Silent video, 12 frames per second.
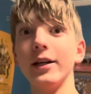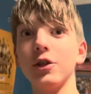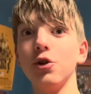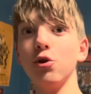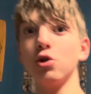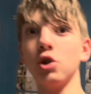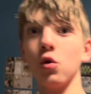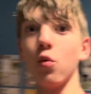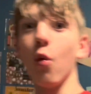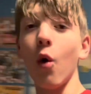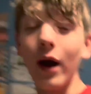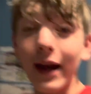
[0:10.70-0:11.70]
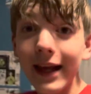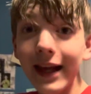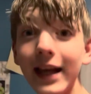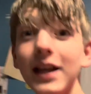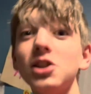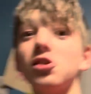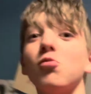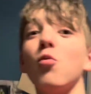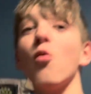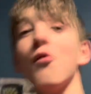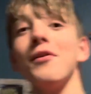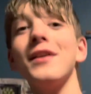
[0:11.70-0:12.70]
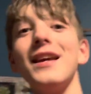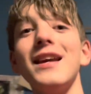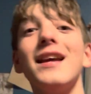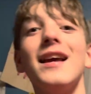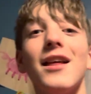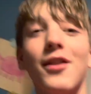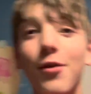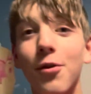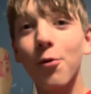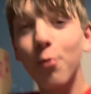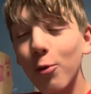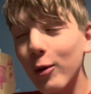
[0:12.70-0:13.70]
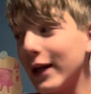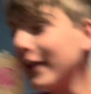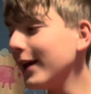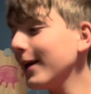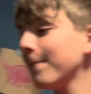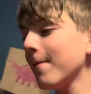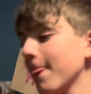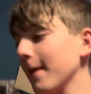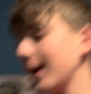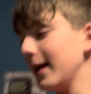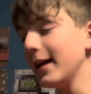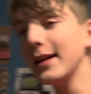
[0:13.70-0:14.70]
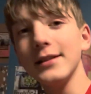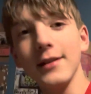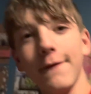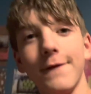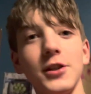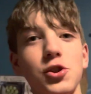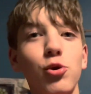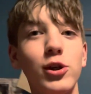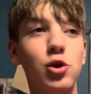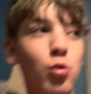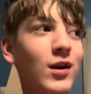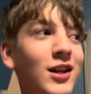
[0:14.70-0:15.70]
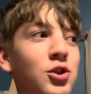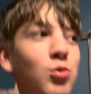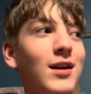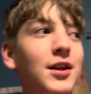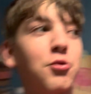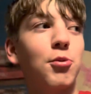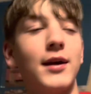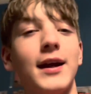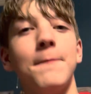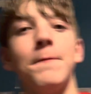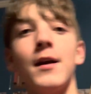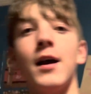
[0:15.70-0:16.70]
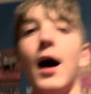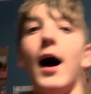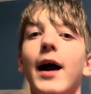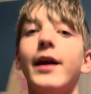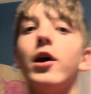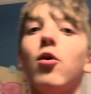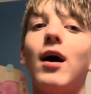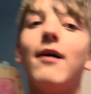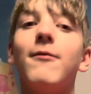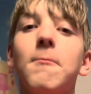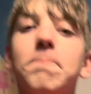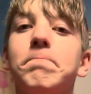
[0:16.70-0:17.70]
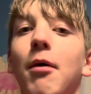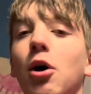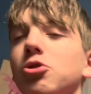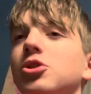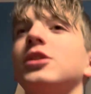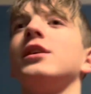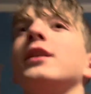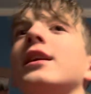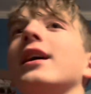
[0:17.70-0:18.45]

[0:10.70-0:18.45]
to 2023. It is officially 2023. I know I haven't posted